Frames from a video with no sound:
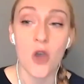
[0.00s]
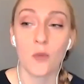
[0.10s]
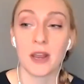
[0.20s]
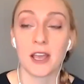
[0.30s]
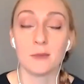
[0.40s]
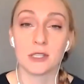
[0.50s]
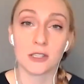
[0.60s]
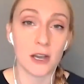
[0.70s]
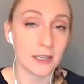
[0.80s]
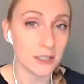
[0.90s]
when it comes to
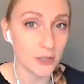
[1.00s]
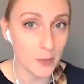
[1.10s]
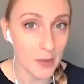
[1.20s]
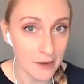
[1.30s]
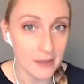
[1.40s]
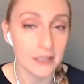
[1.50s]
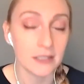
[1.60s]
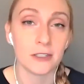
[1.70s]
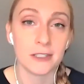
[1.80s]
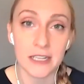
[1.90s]
talking to their
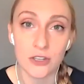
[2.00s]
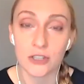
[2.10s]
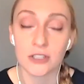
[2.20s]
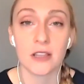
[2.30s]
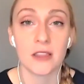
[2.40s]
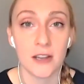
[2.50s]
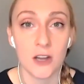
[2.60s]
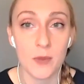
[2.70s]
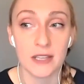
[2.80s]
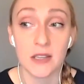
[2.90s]
parents, their teachers, their
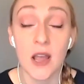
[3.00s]
therapists,